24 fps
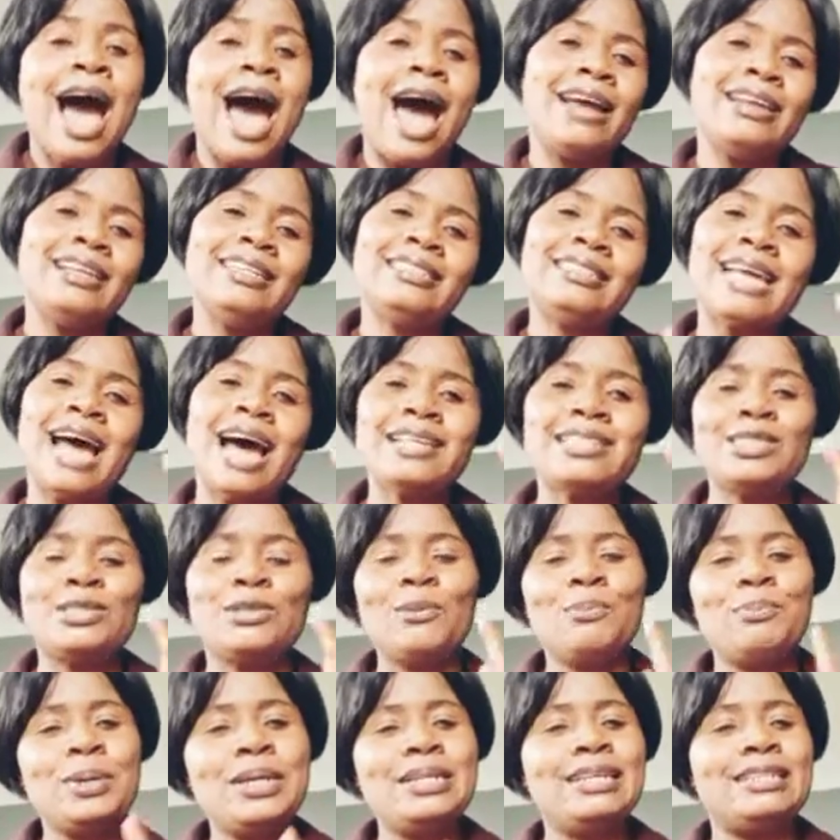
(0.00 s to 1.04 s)
And it has
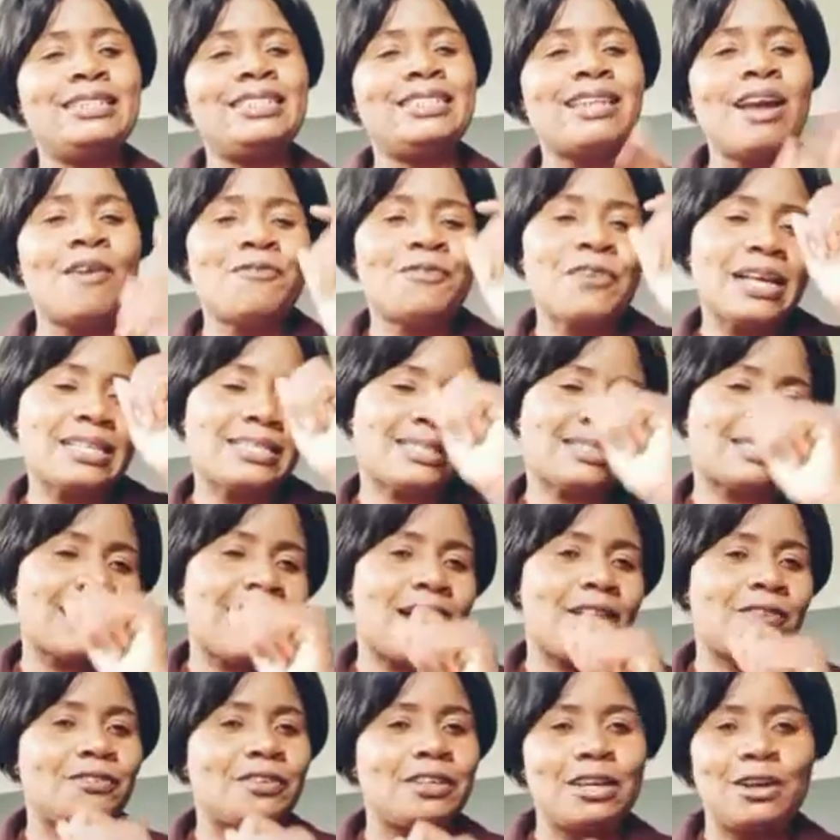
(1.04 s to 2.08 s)
to be the shepherd's
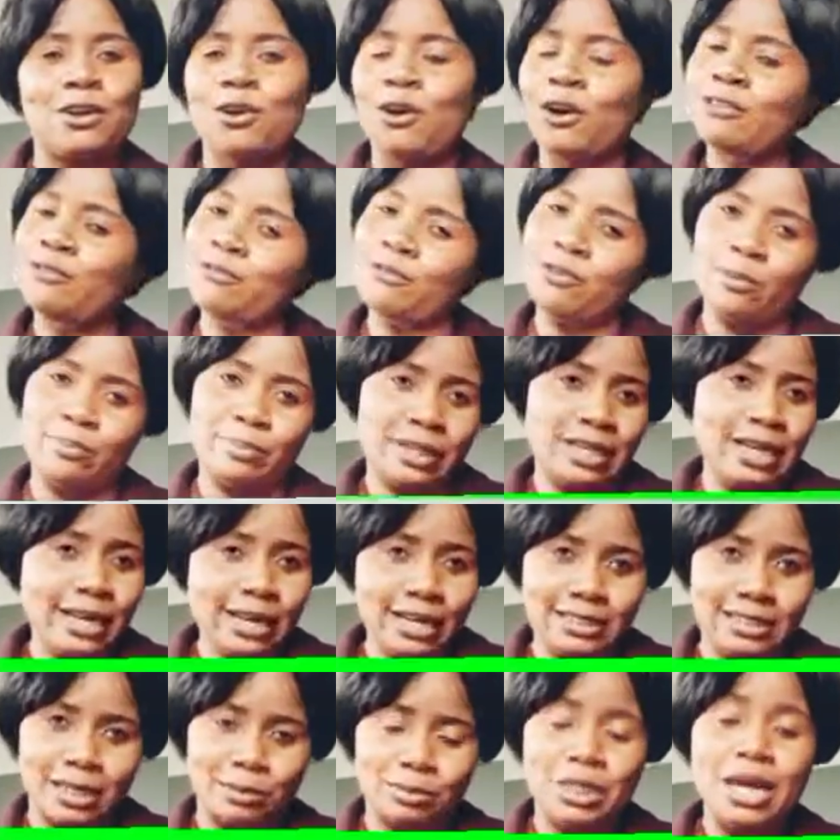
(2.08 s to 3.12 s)
staff he got from
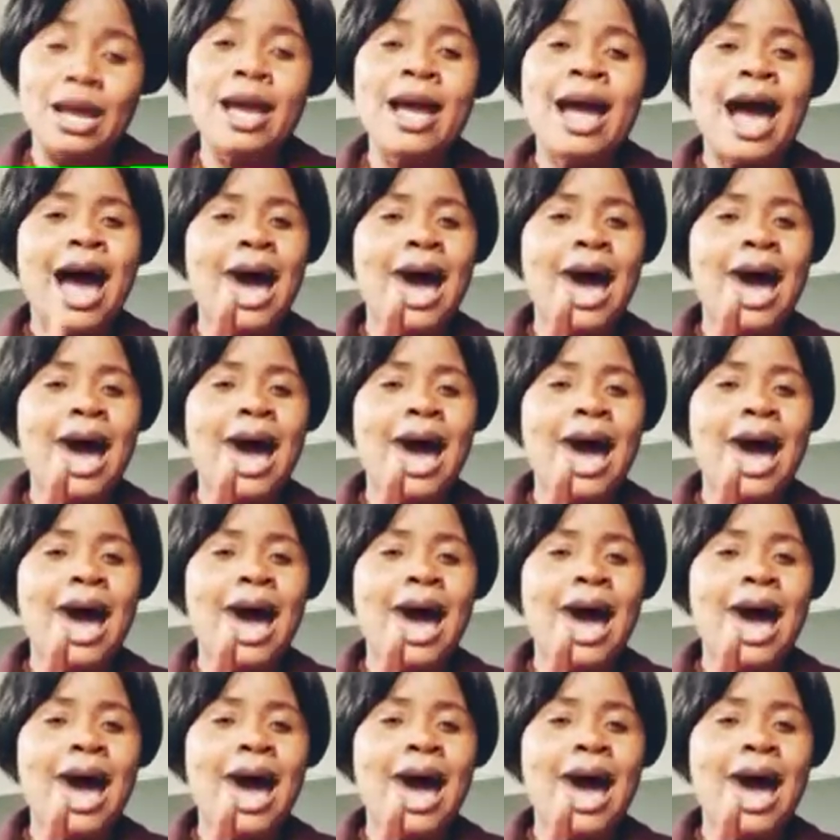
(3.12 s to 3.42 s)
Egypt.